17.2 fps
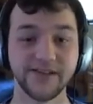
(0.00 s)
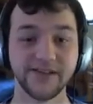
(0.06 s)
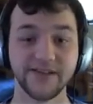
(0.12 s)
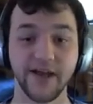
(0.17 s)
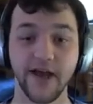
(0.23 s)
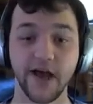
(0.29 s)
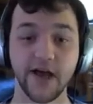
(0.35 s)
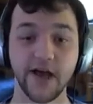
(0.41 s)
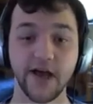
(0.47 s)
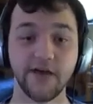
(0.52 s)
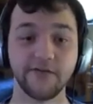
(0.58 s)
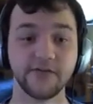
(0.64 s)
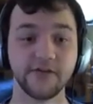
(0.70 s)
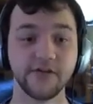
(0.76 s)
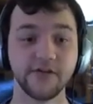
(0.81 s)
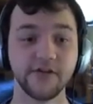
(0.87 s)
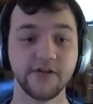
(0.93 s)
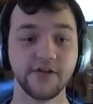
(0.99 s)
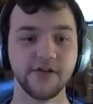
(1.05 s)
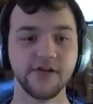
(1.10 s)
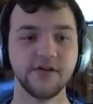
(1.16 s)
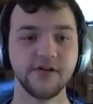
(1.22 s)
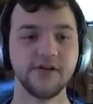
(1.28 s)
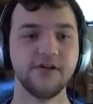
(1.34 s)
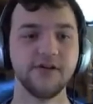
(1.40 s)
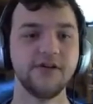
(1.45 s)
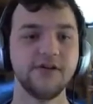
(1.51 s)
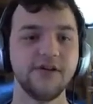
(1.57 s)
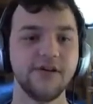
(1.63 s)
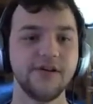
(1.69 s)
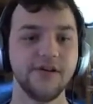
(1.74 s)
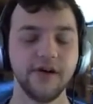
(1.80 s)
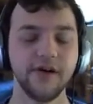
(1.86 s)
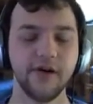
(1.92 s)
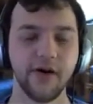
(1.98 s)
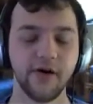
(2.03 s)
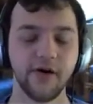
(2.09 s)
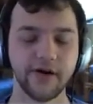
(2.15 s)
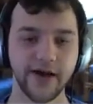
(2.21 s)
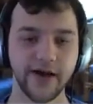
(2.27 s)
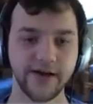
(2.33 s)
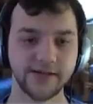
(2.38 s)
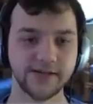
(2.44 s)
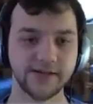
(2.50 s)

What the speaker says: Yes, they have. Okay,